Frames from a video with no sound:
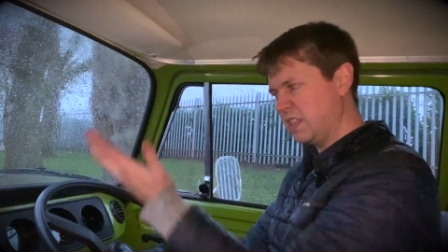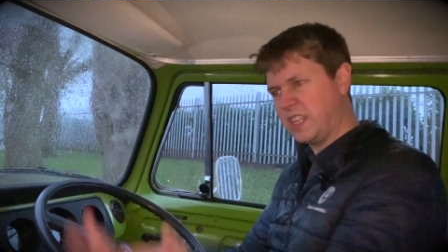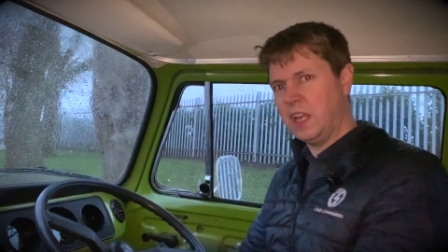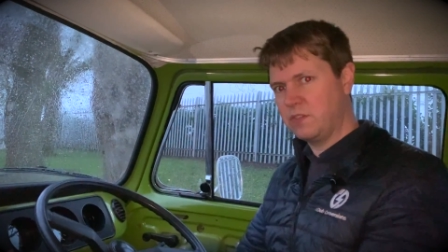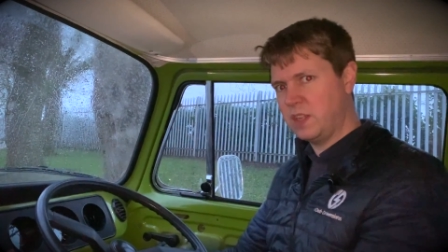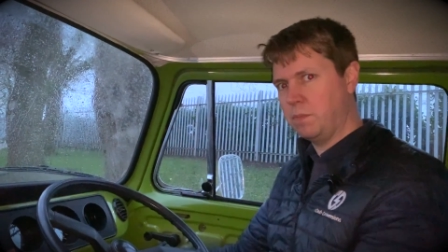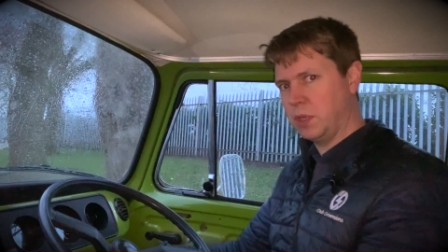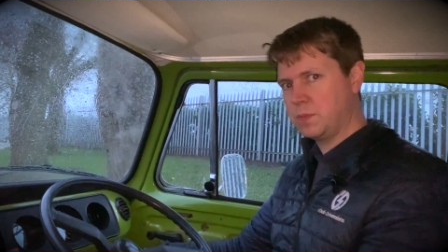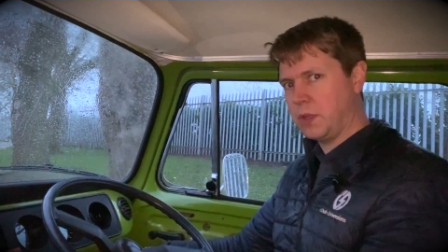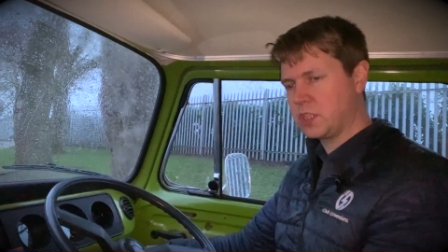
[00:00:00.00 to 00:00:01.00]
as kind of
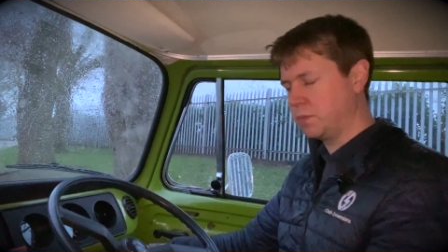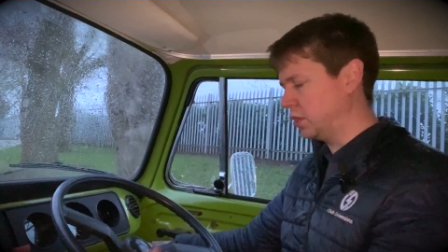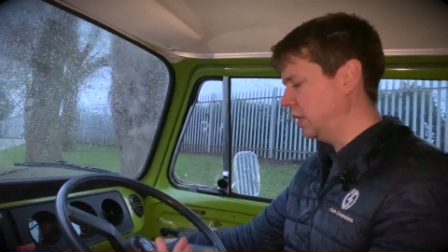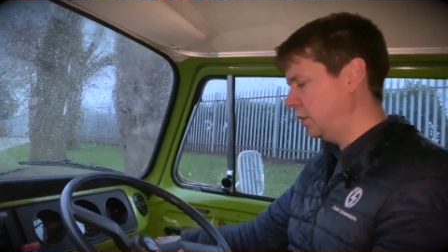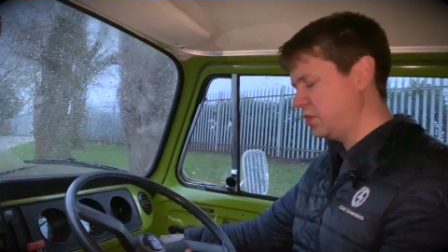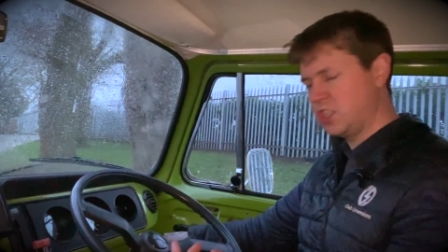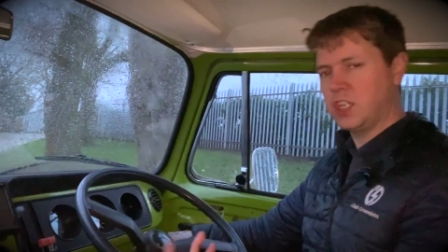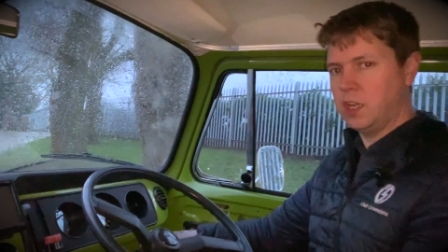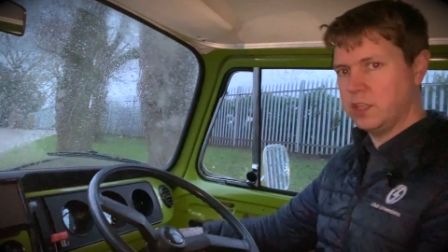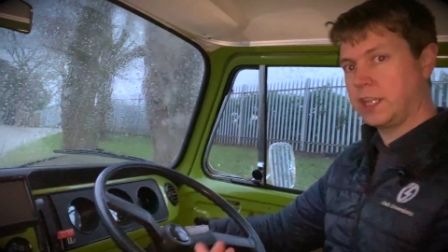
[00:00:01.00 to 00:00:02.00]
simple as possible, which is
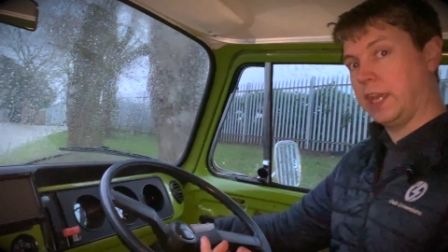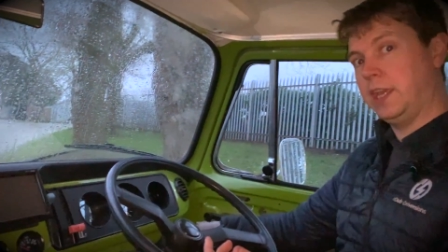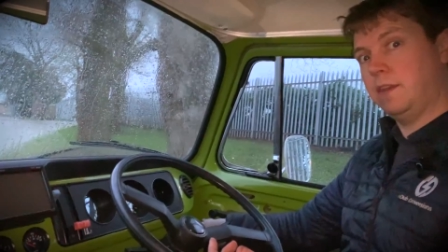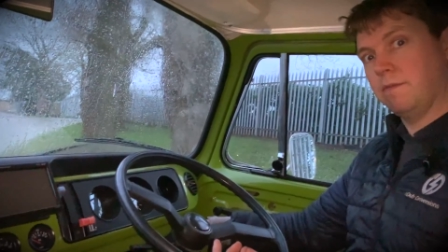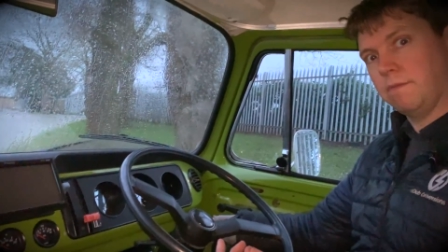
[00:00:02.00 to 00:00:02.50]
turning the key.